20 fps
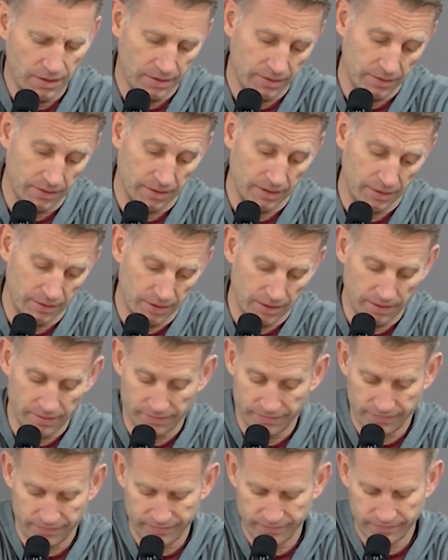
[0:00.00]
they
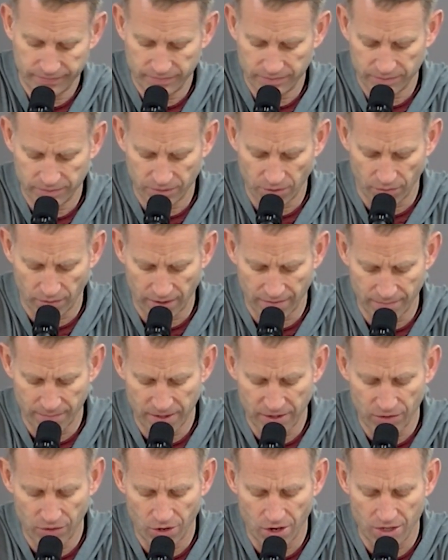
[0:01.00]
they've don't have
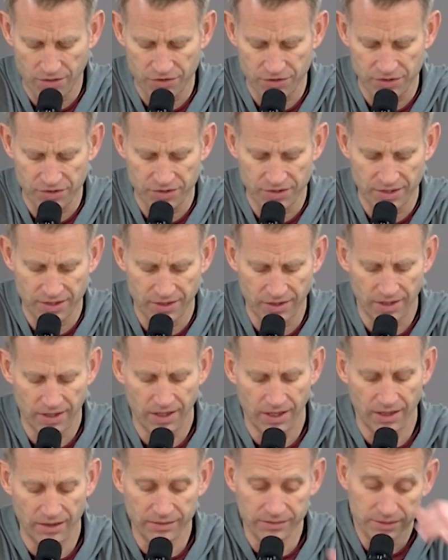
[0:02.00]
many losses. They're
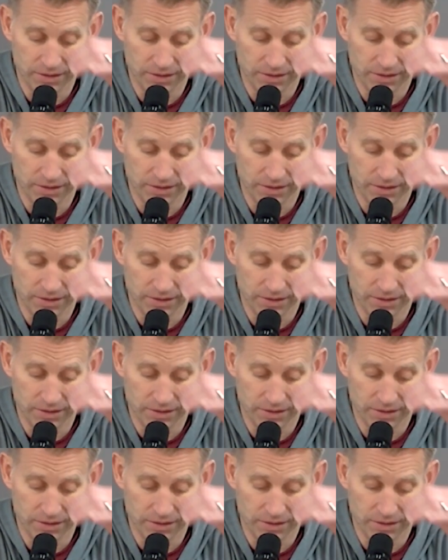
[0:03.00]
uh,